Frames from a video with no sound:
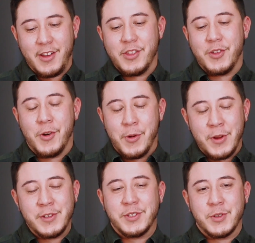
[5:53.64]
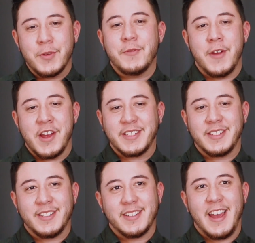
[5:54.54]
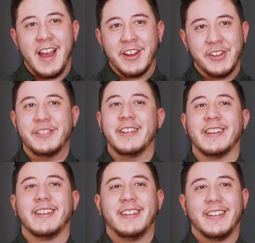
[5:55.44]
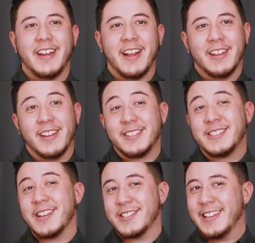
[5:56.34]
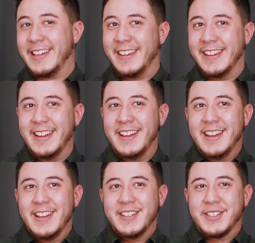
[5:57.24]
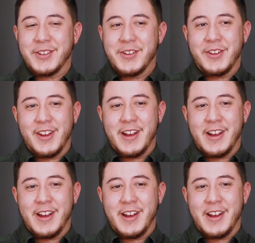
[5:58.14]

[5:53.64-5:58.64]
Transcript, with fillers: the hormones do affect how you think uh, subtly. So,